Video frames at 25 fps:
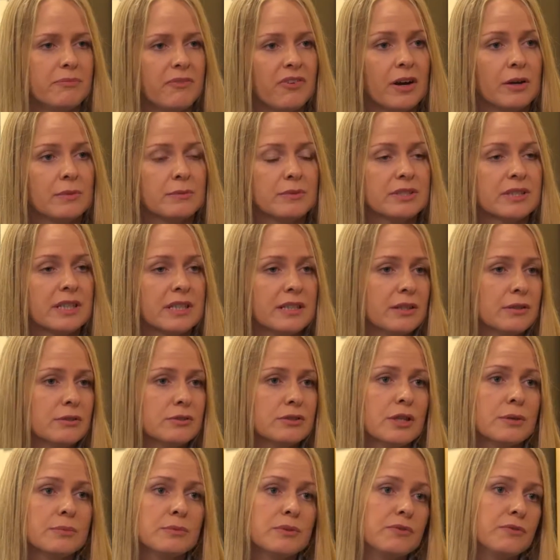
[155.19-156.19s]
Farmers can
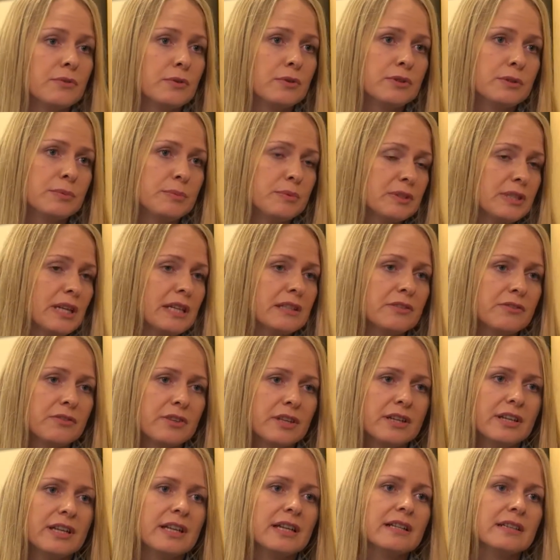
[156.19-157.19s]
use up to 40% of
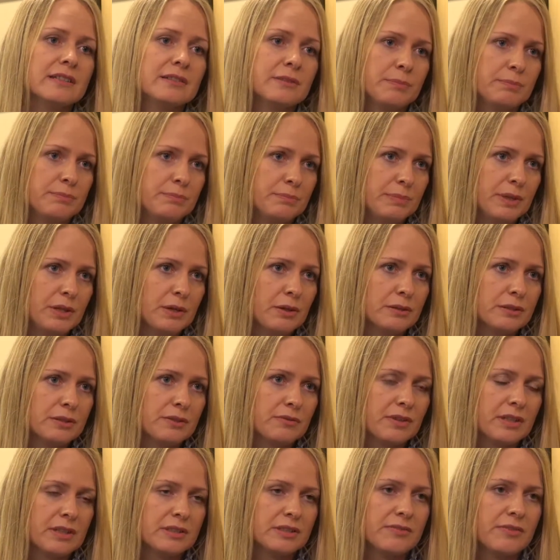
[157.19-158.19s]
their yield because
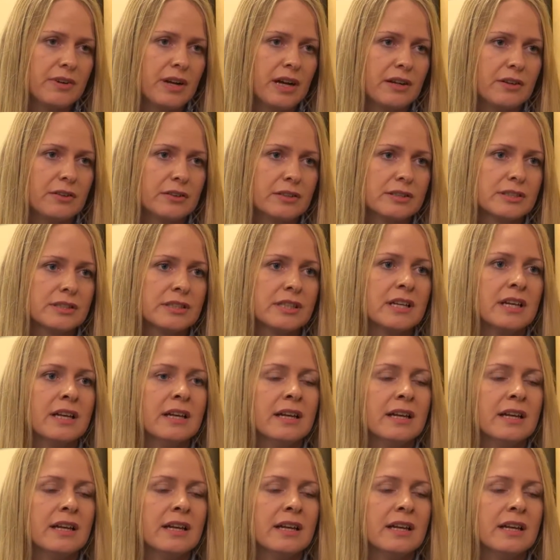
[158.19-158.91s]
of this virus.